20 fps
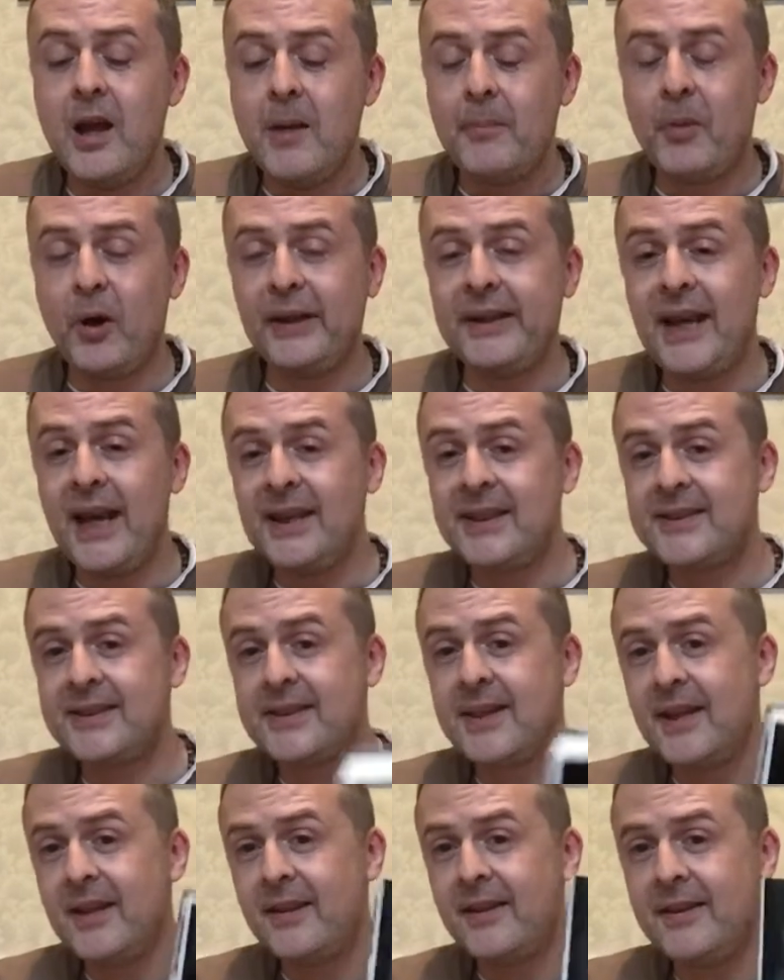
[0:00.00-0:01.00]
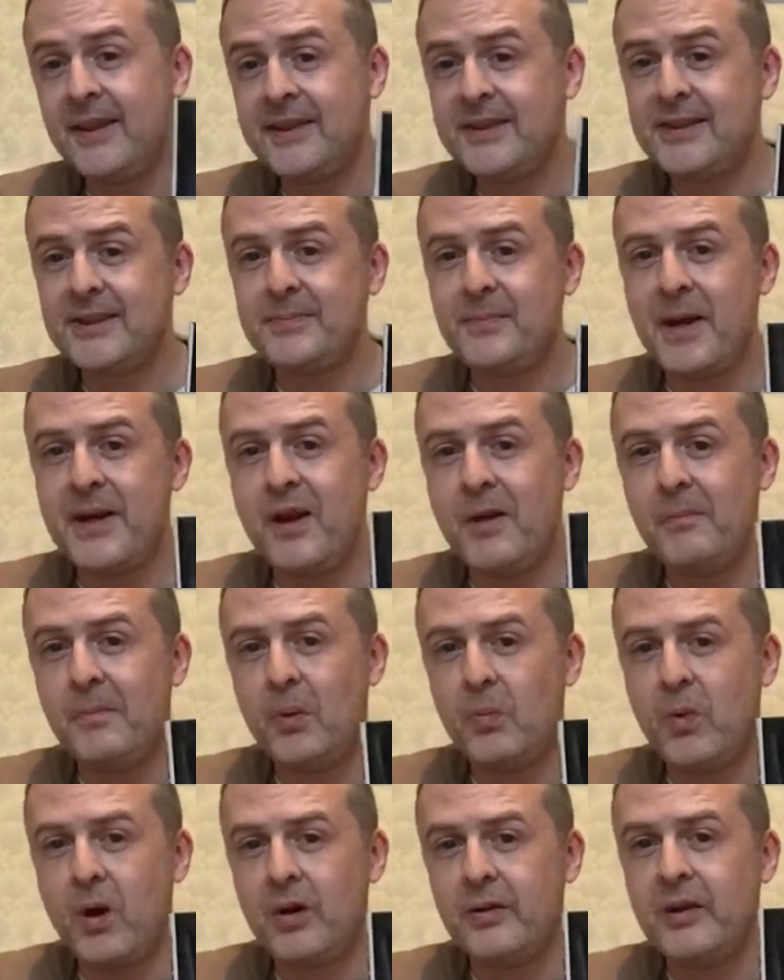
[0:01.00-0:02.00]
But yes, this is my
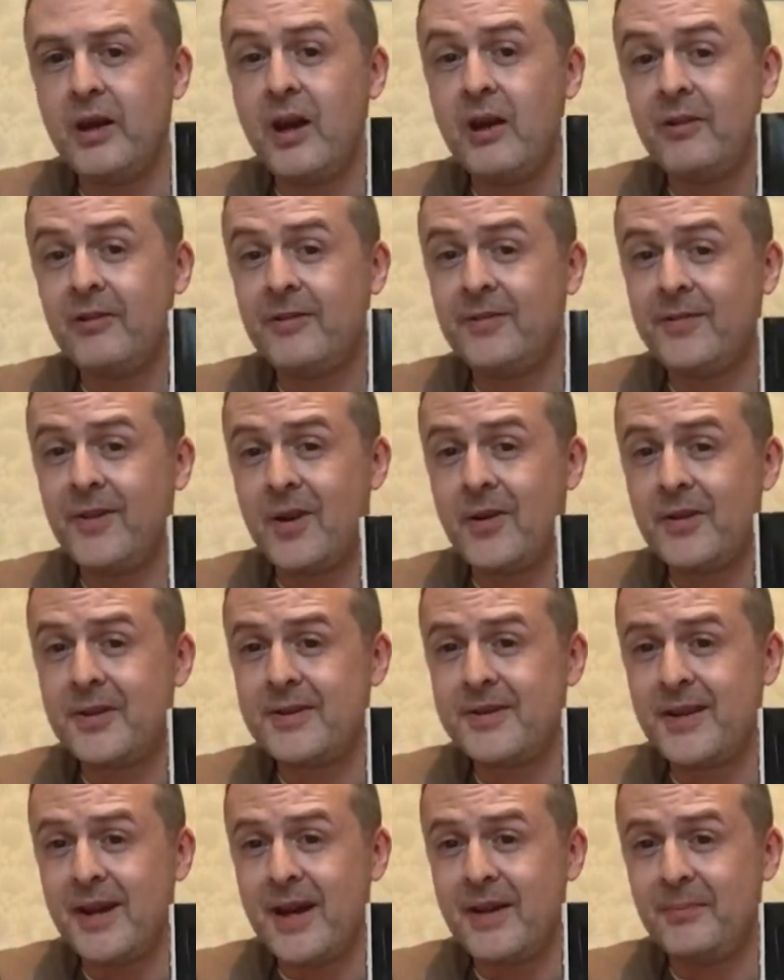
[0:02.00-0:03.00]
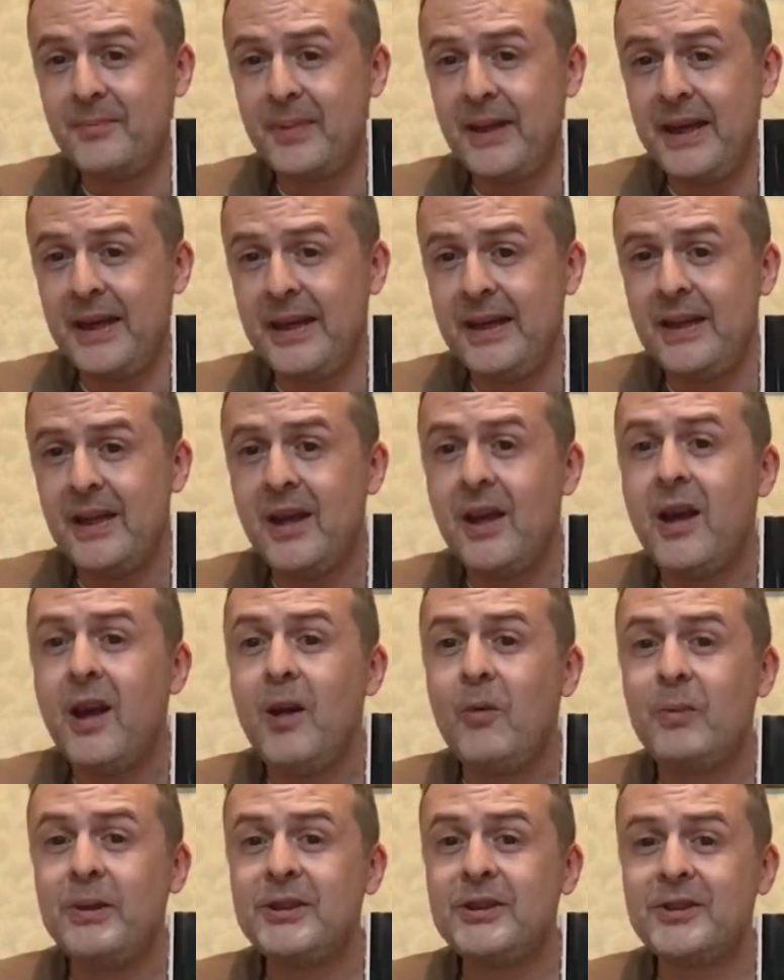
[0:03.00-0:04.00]
number 1 for the time being.
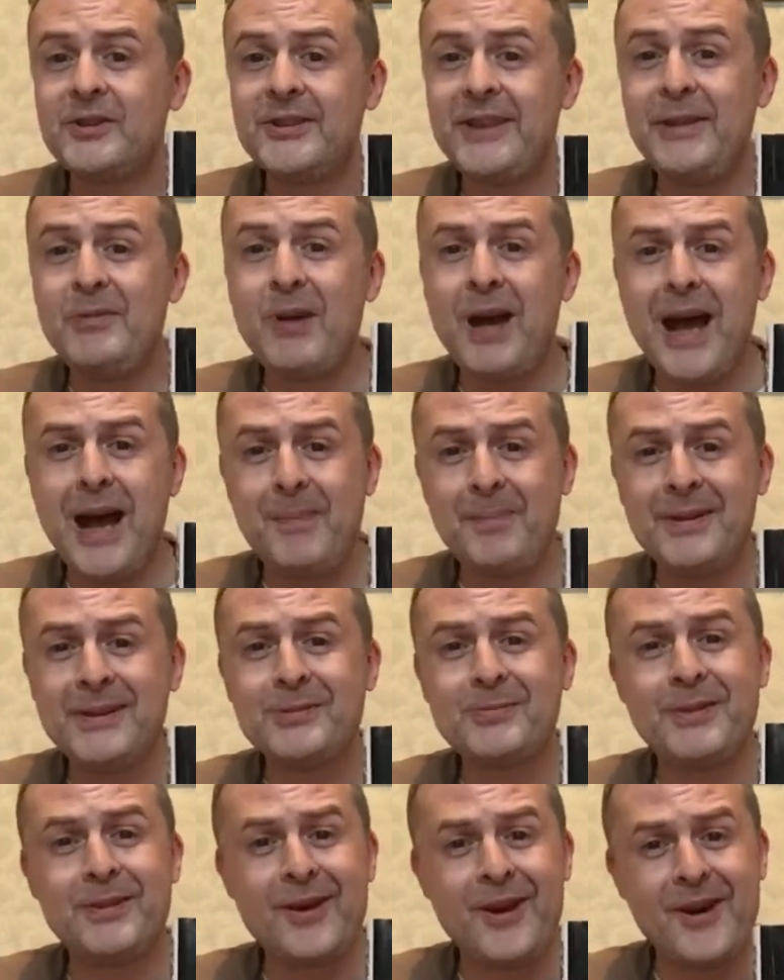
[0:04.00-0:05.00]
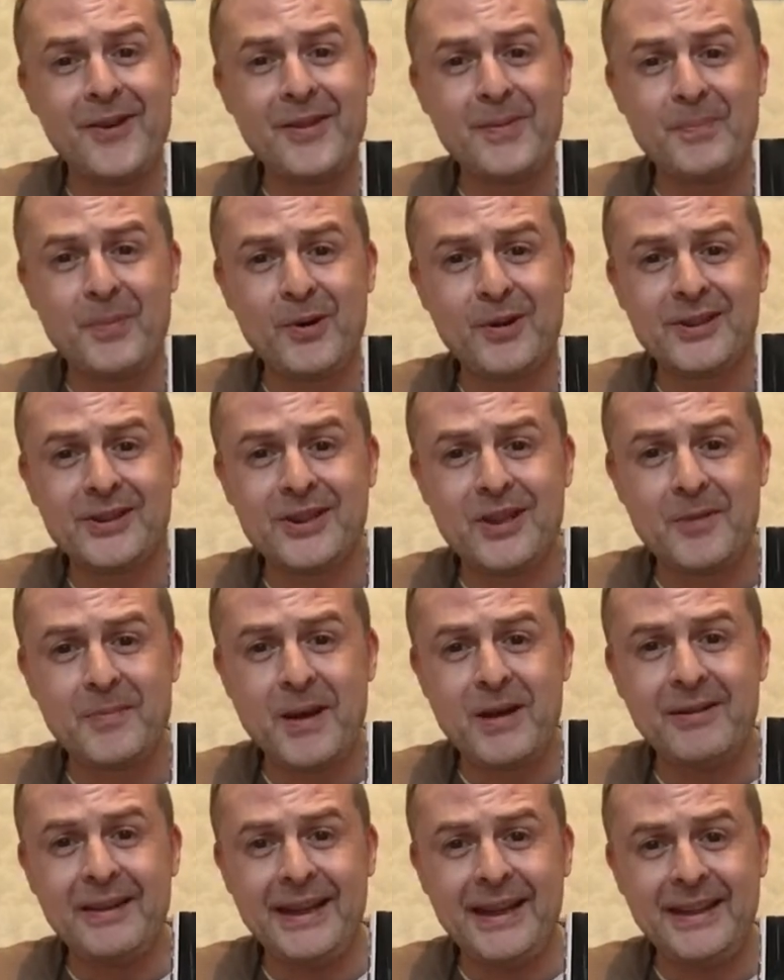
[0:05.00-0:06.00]
We shall see what happens when other books come
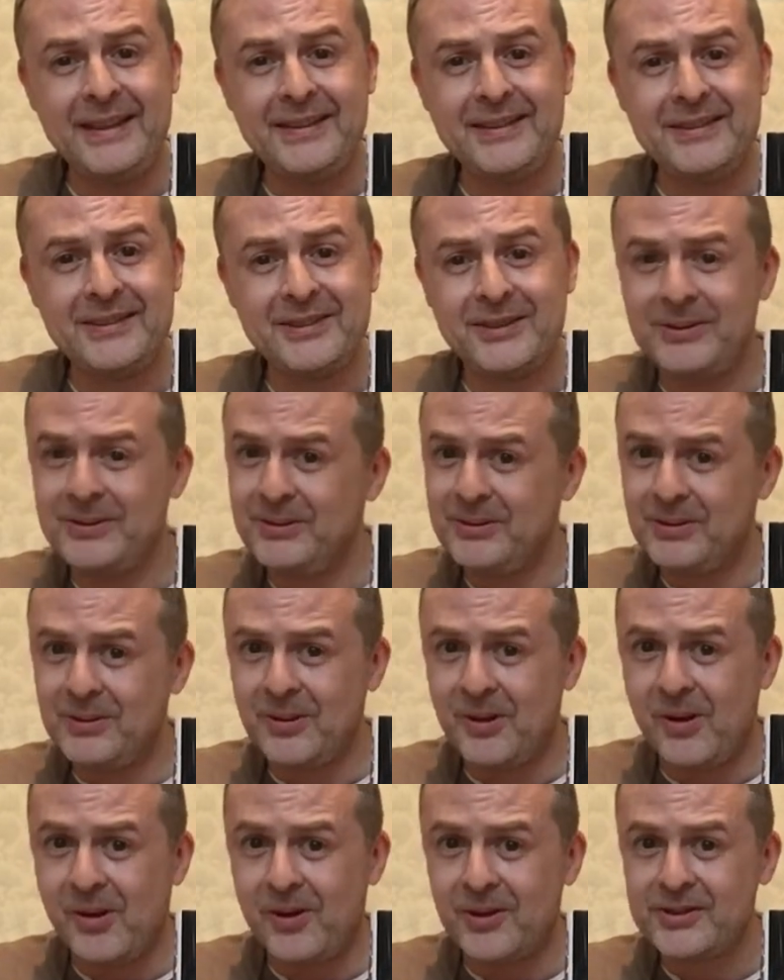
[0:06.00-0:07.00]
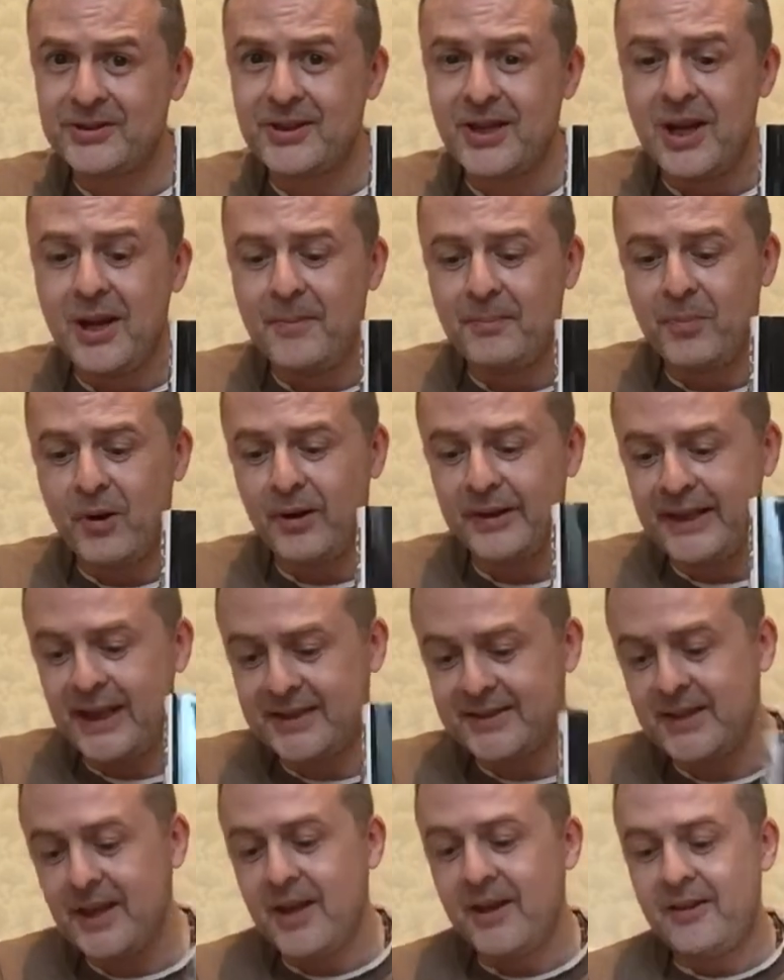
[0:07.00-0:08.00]
out in due course. But
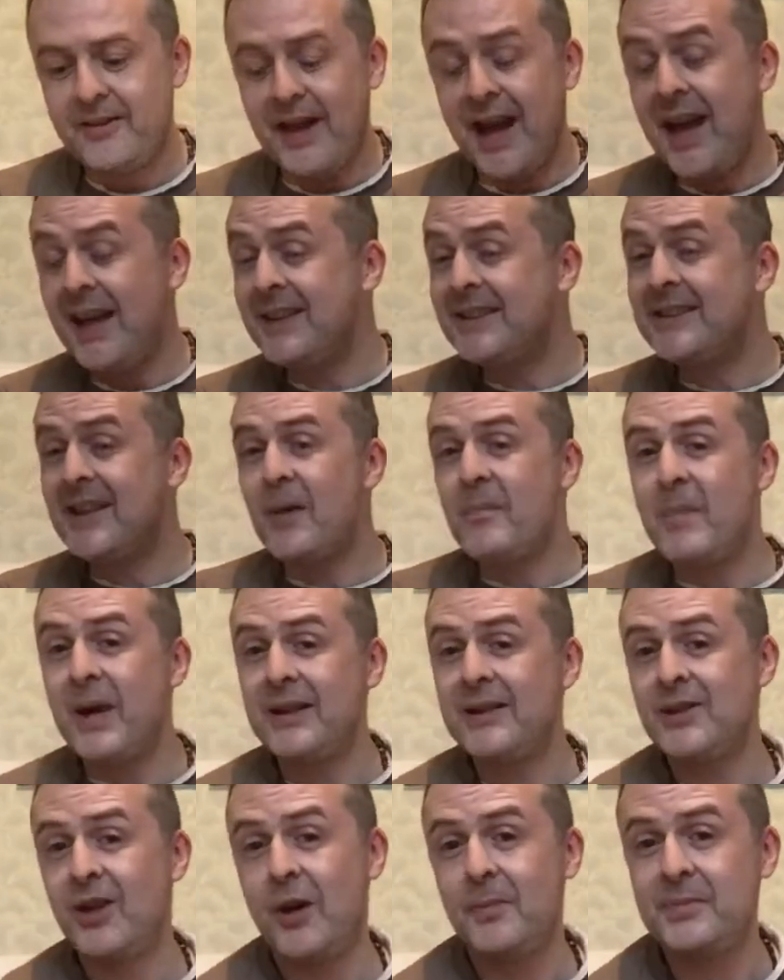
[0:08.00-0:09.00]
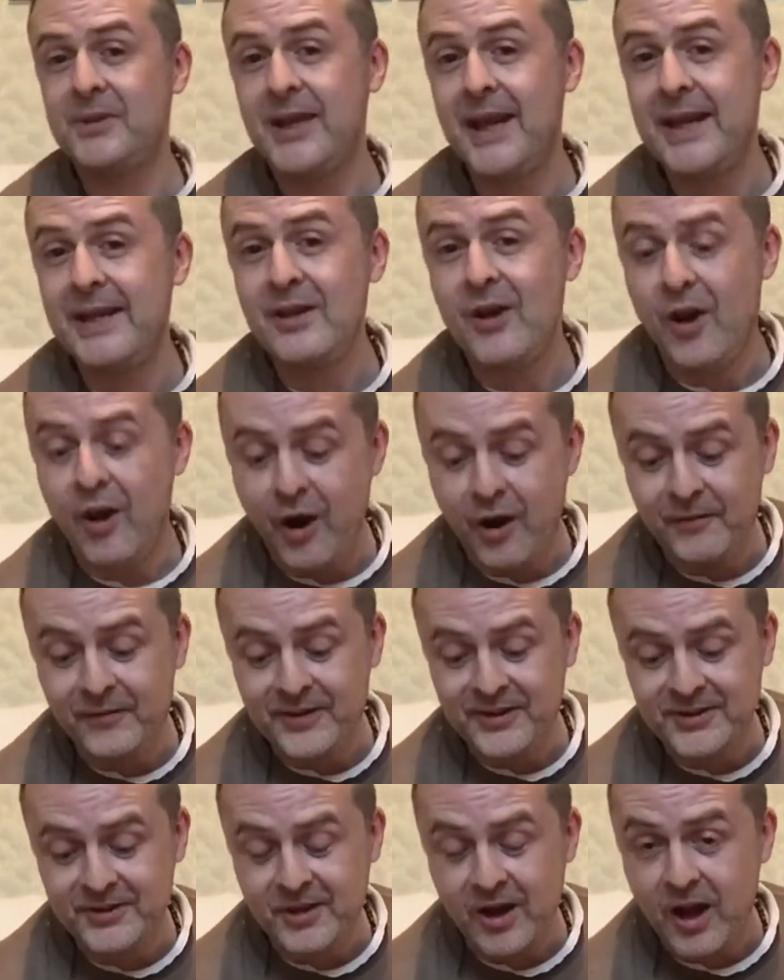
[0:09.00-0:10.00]
yes, that is my top 10 of
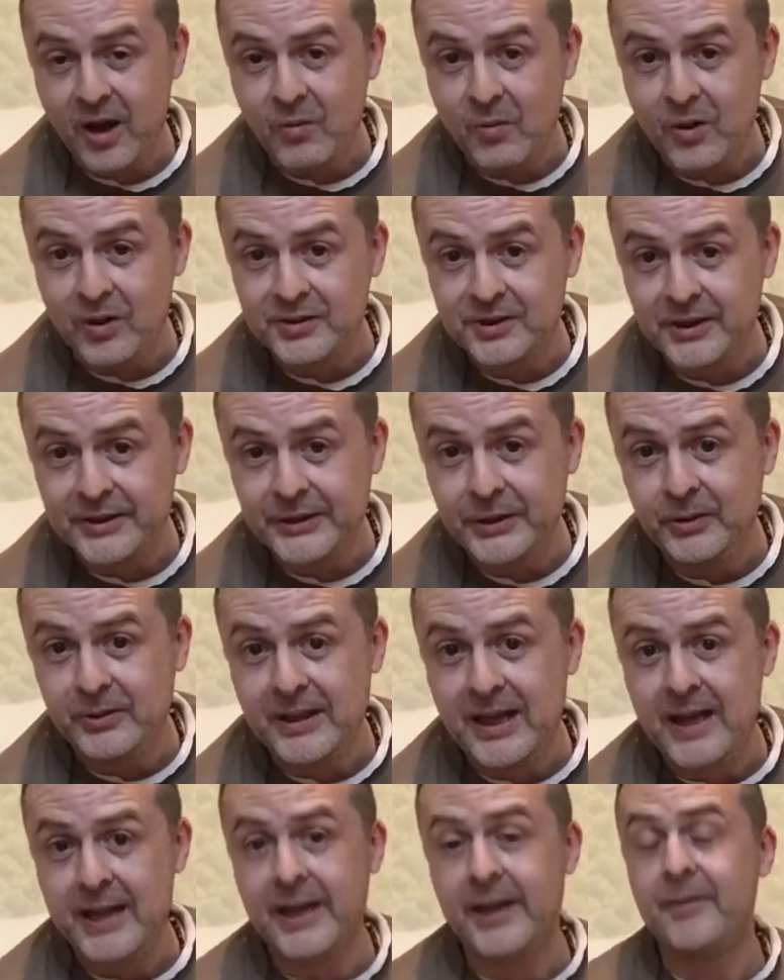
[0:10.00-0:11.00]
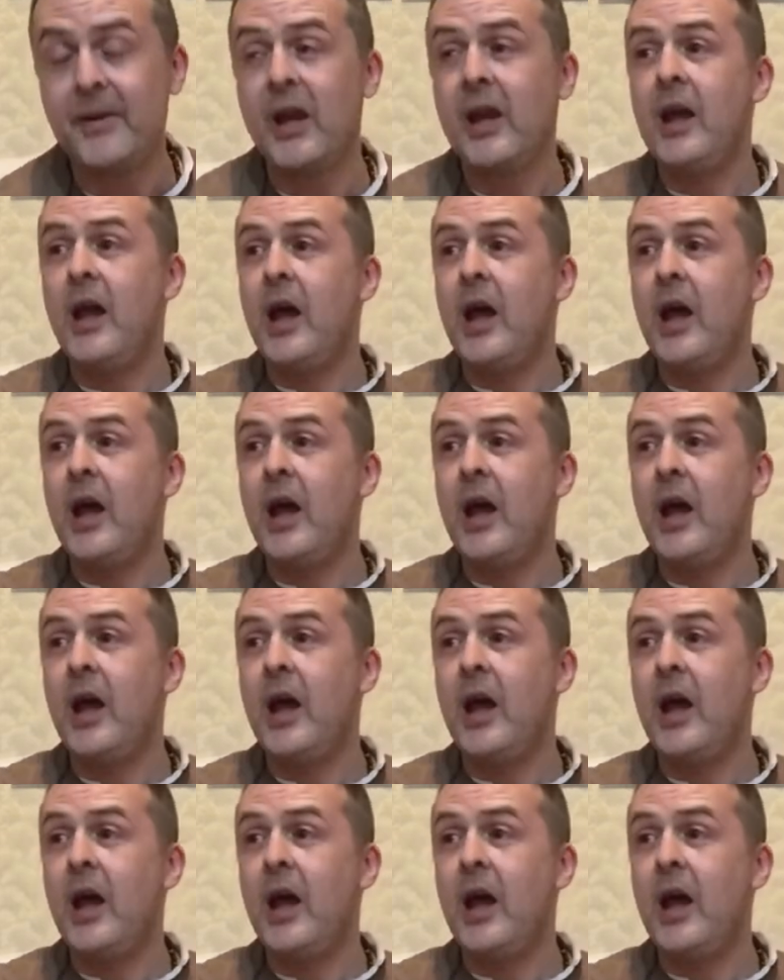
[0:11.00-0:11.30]
the Star Wars new canon.